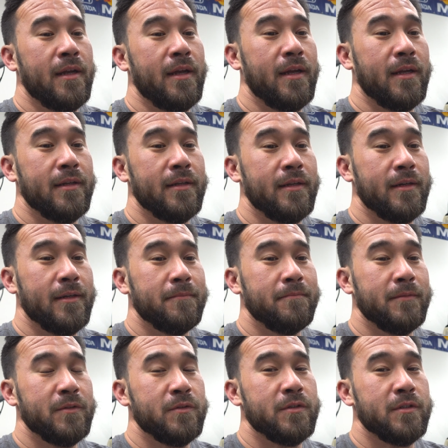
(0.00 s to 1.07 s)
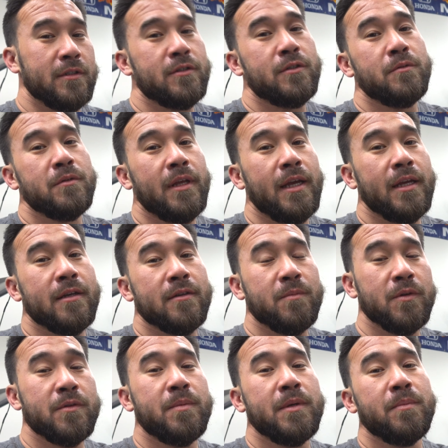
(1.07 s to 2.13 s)
and it was just too late, because
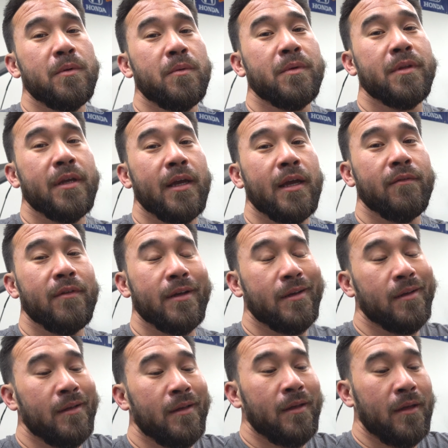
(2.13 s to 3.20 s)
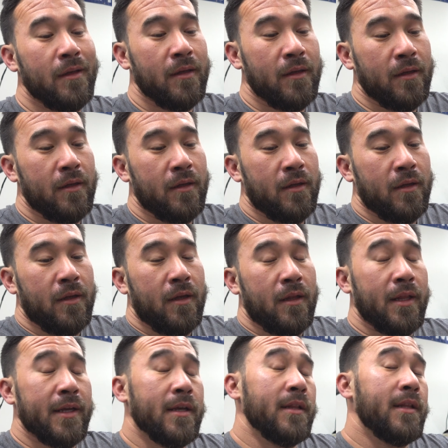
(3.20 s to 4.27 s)
most people, when they have like
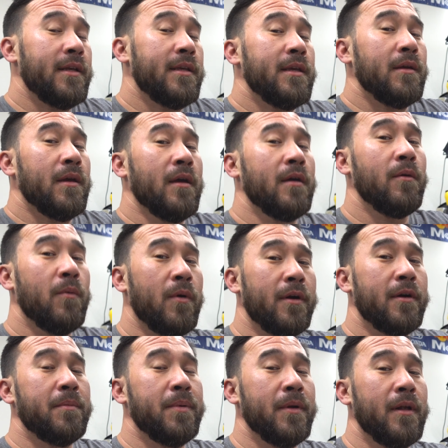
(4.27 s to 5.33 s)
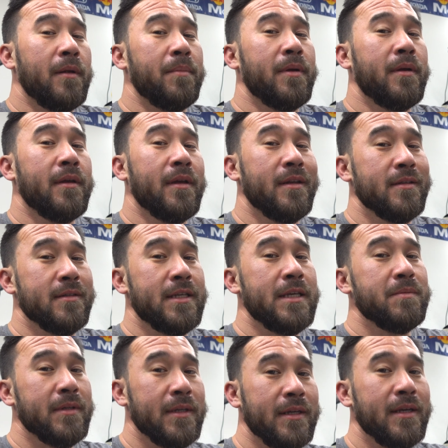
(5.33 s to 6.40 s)
a leaky water pump and it just
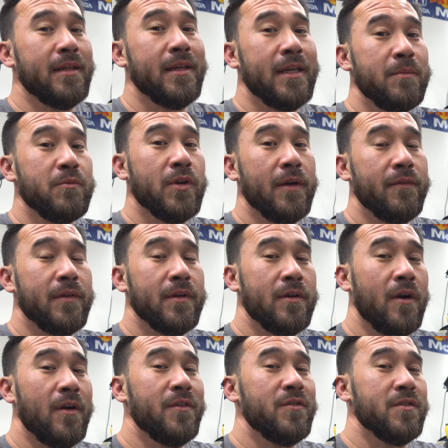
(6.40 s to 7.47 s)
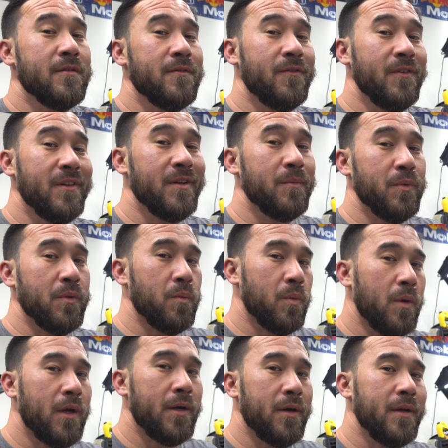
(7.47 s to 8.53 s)
keeps leaking, they keep driving the car, they just fill it up with
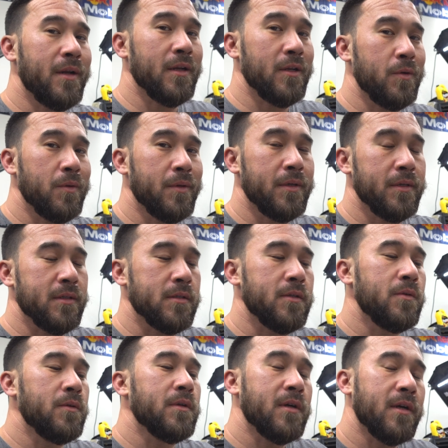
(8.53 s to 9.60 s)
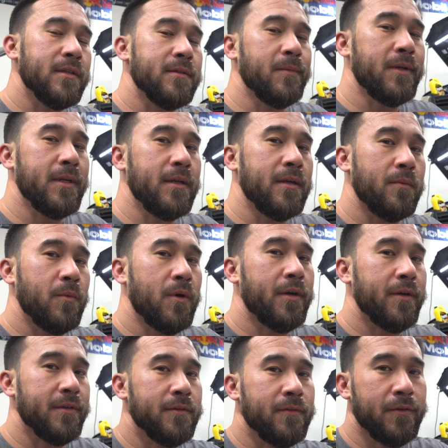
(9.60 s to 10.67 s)
water and not coolant, because coolant costs money and
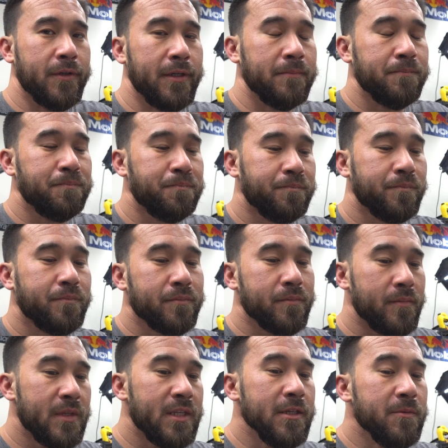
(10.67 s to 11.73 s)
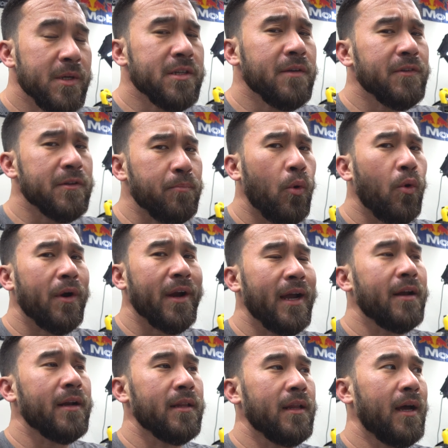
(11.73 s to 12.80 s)
water is free, especially if it's pouring
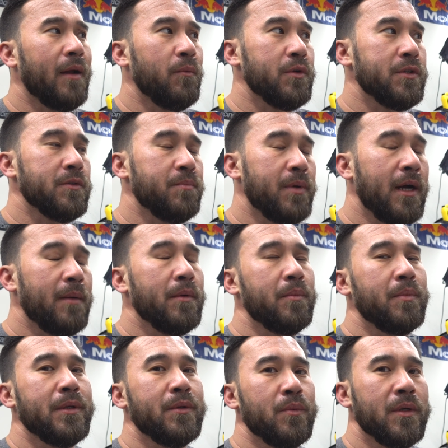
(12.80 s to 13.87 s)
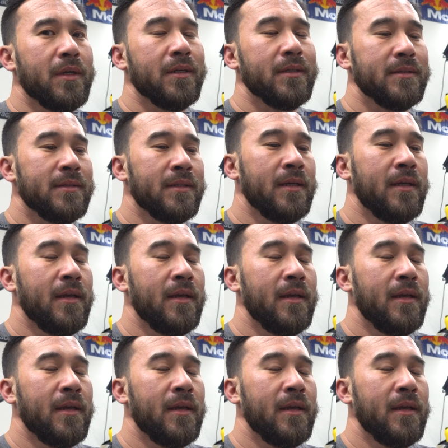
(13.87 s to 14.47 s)
out a lot, which it probably was.